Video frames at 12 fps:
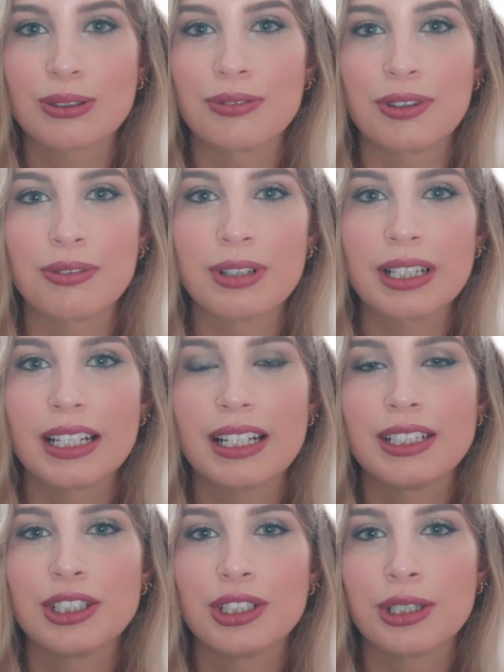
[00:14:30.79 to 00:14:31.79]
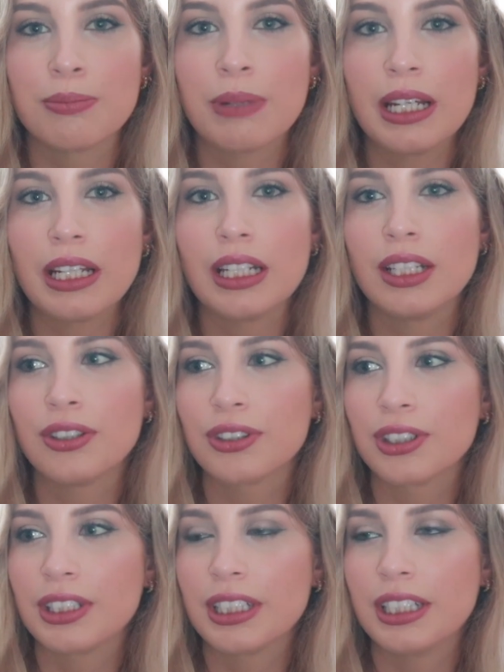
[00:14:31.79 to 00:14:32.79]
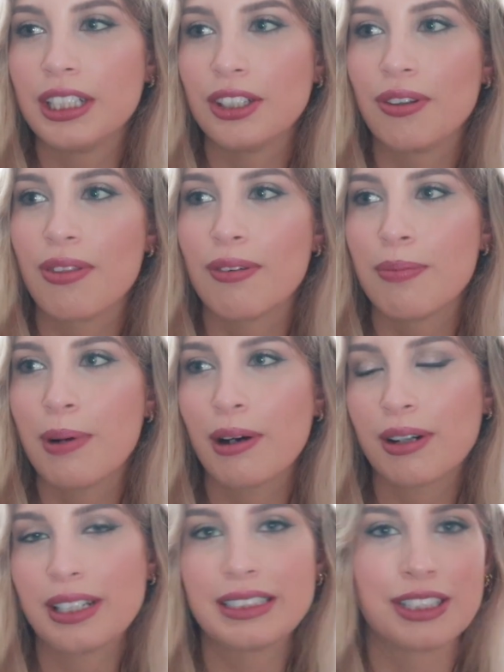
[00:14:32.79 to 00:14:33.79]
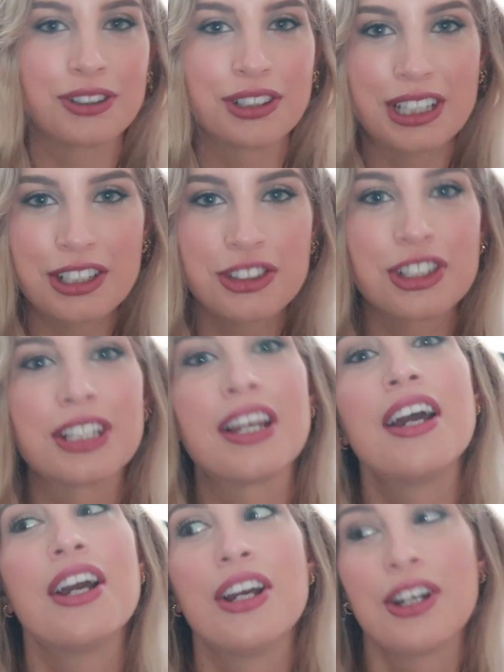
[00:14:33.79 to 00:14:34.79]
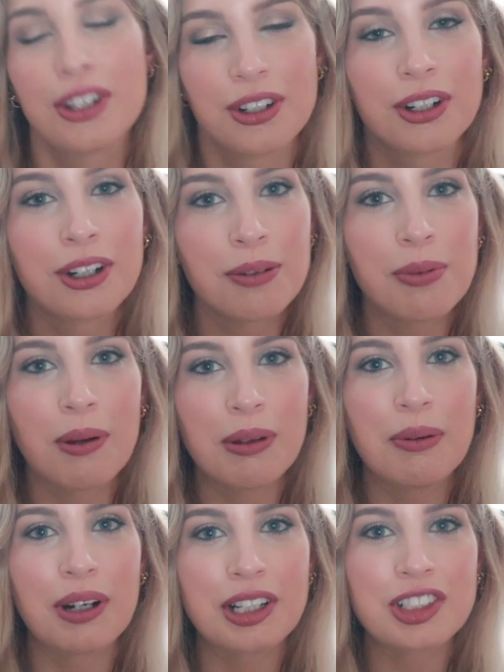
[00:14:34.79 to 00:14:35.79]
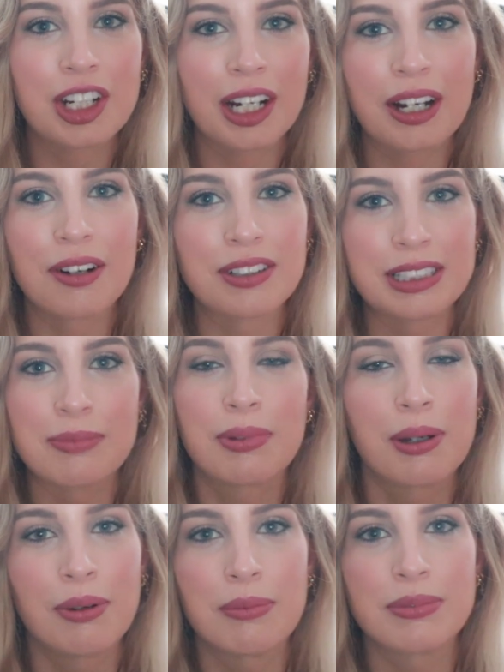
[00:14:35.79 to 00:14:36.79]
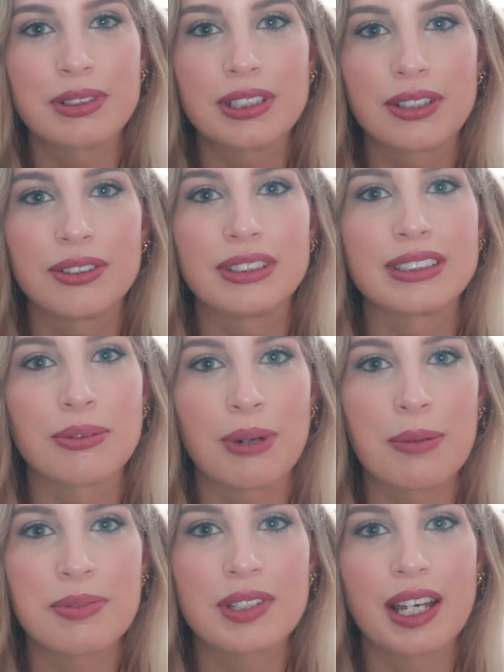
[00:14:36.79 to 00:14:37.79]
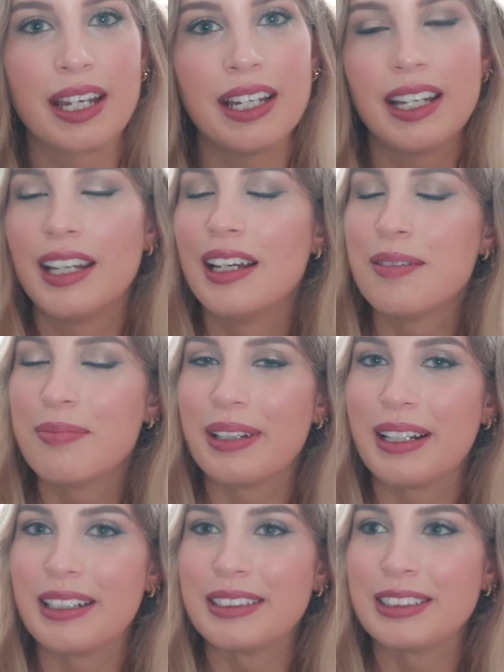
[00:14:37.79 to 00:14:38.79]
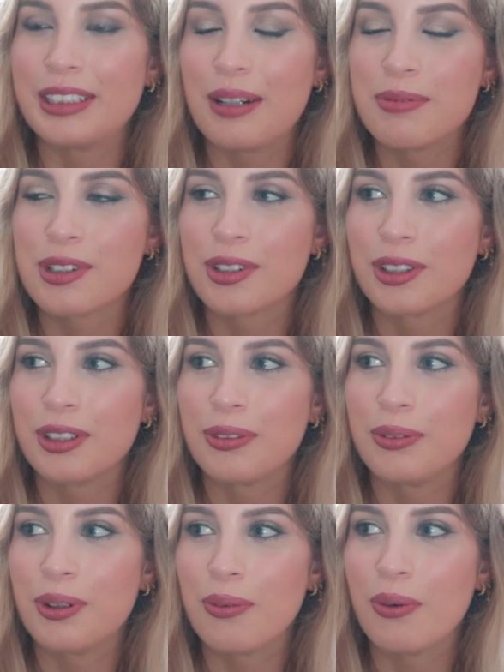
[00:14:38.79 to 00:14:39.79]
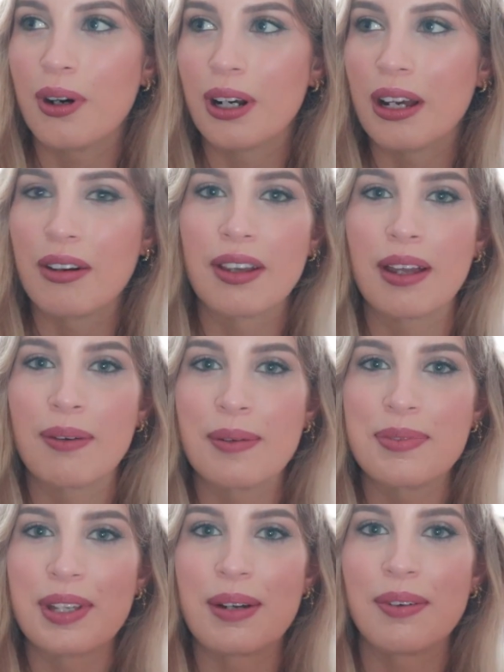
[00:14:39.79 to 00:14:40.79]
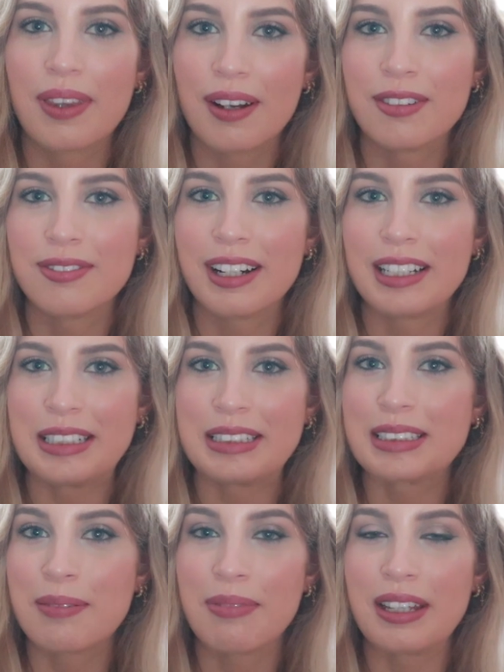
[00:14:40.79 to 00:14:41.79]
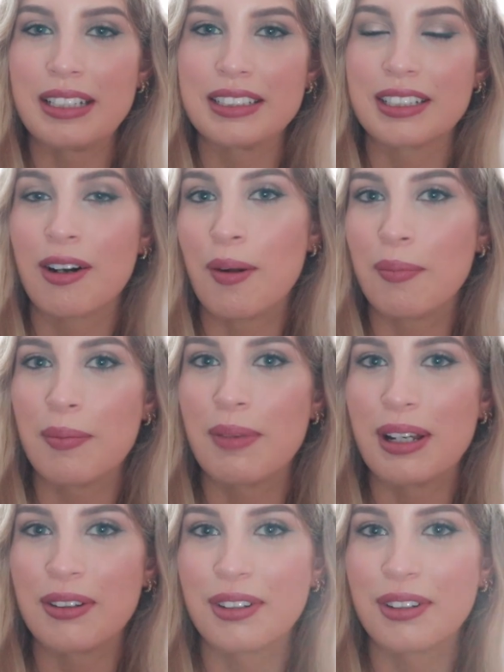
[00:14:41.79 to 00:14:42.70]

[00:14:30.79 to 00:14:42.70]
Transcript: So if you're really into your baking, your cooking, you throw parties in your kitchen, you're gonna probably want to check out Simply Whimsical's website, because I'm sure you won't walk out of that website without finding something to complement